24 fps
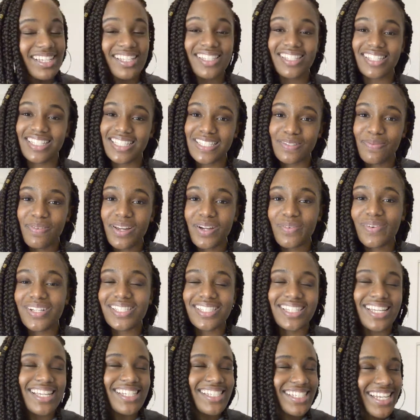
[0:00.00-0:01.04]
This book was
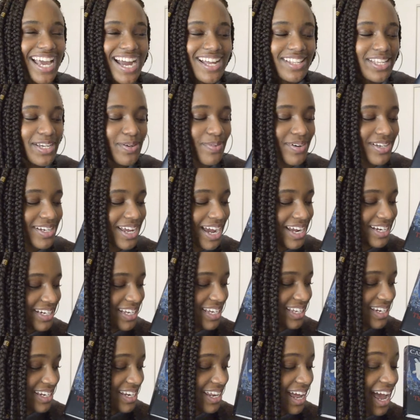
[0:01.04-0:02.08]
exactly what I
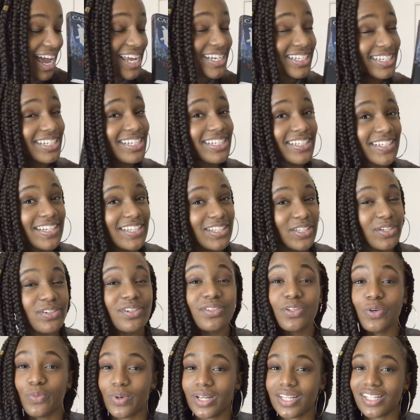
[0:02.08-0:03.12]
needed. I did get through
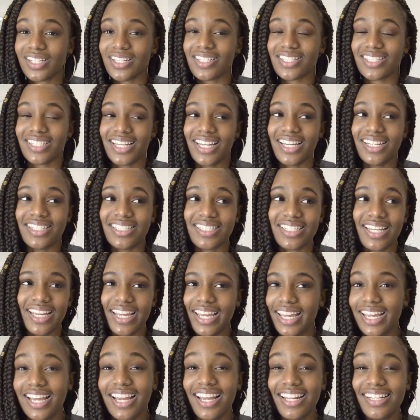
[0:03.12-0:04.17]
The Wicked Saints
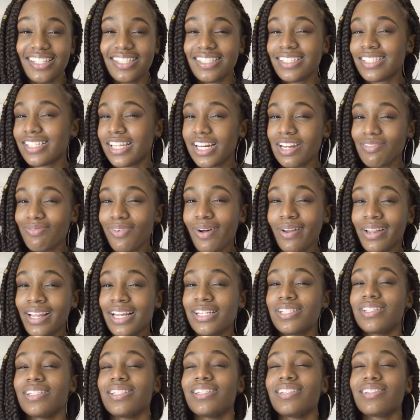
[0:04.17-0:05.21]
and City of Fallen
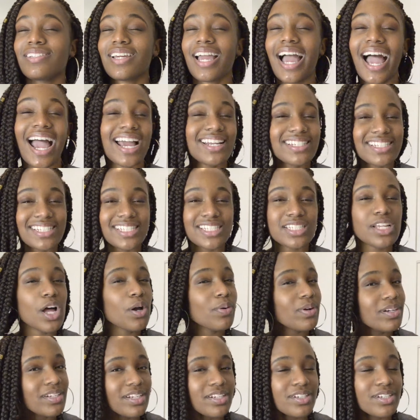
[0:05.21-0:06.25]
Angels kind of
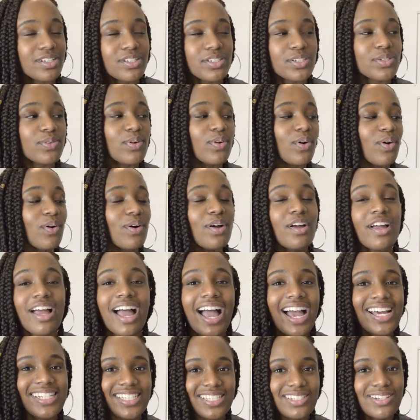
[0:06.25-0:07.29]
slower than usual.
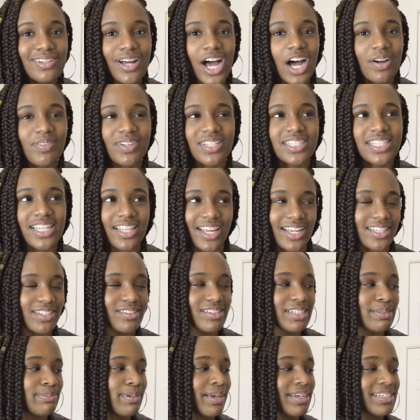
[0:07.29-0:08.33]
I still obviously like
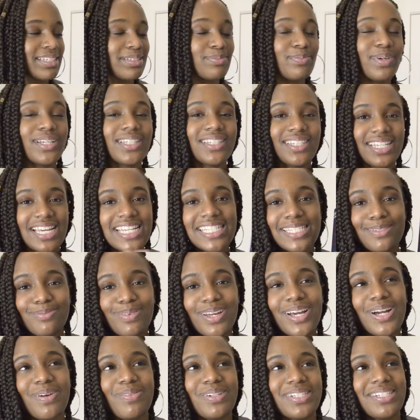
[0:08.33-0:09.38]
those books, but this
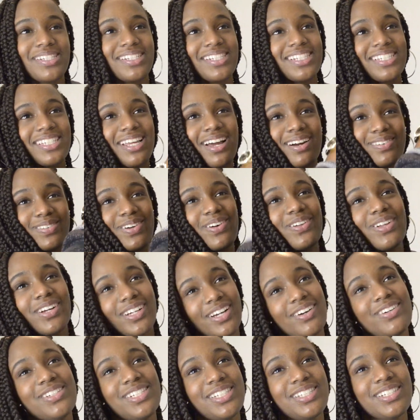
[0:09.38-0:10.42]
book was just a roller
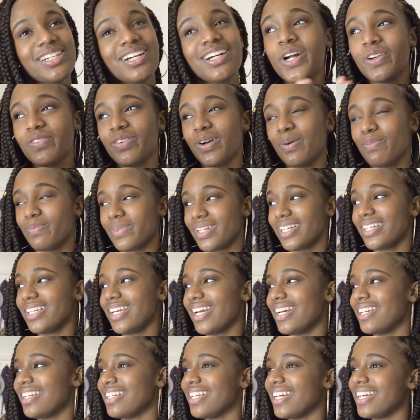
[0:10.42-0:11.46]
coaster from
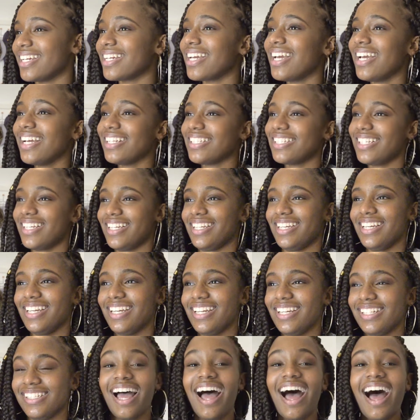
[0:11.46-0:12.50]
beginning to
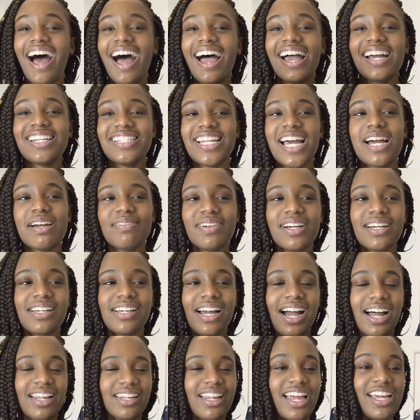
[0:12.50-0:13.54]
end. I never
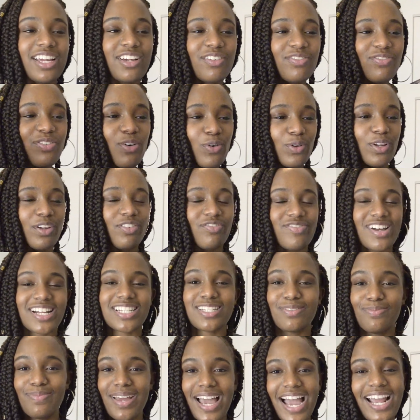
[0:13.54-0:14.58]
got like full
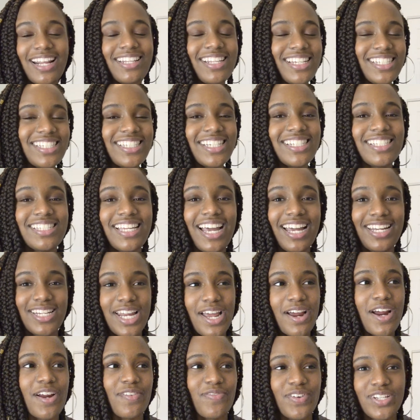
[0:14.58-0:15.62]
effect Magnus because I
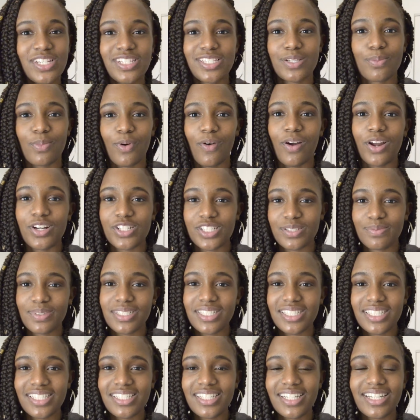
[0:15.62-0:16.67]
never finished the Royal Instrument
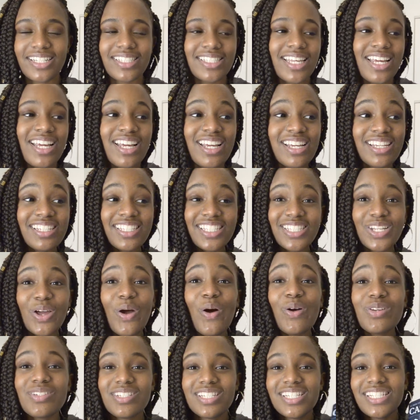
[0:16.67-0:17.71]
series.
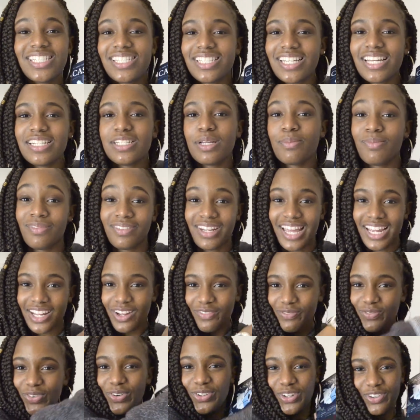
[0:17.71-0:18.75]
So just seeing them in like
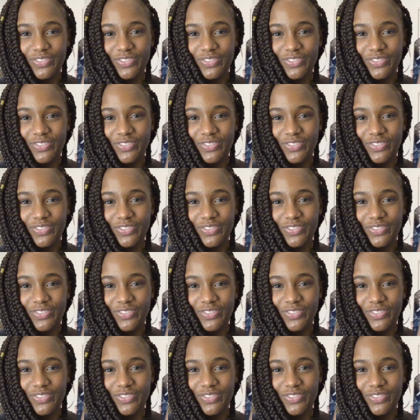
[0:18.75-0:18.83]
full